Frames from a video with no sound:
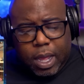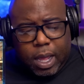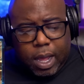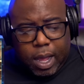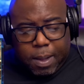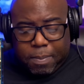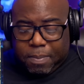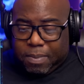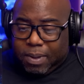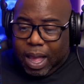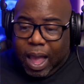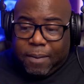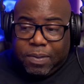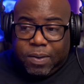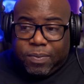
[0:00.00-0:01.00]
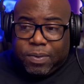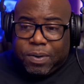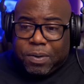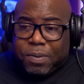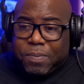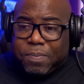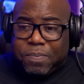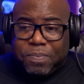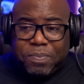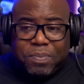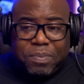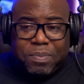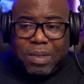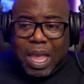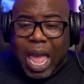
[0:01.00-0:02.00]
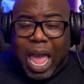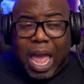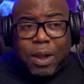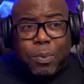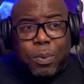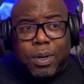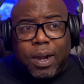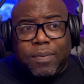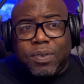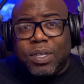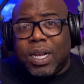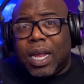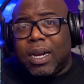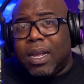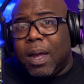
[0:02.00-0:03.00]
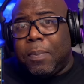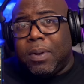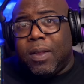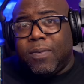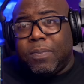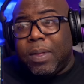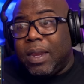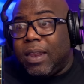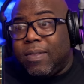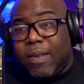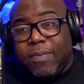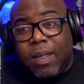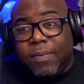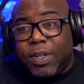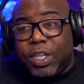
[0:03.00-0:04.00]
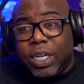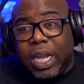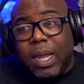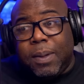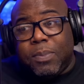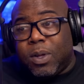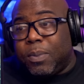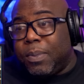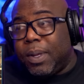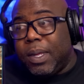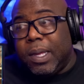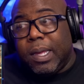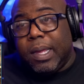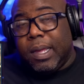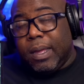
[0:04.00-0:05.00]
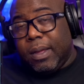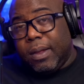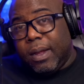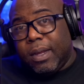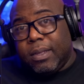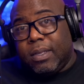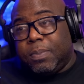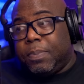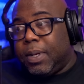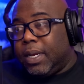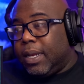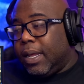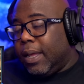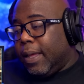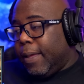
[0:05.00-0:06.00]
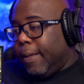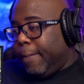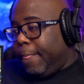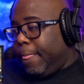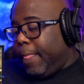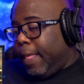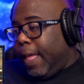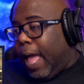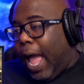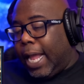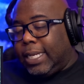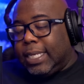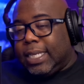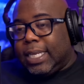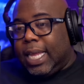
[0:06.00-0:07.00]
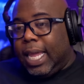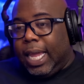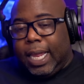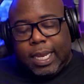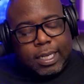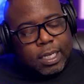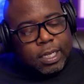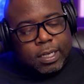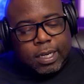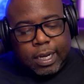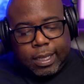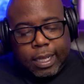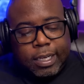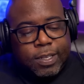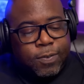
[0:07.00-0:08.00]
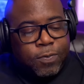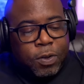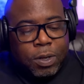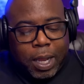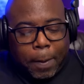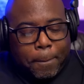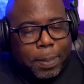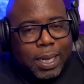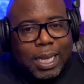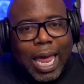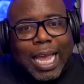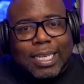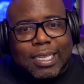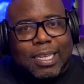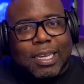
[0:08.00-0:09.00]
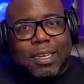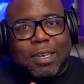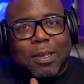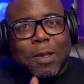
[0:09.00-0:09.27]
I've never had one. I've shot a couple of them. They've never jammed on me, guys, but I just can't. They just feel like plastic.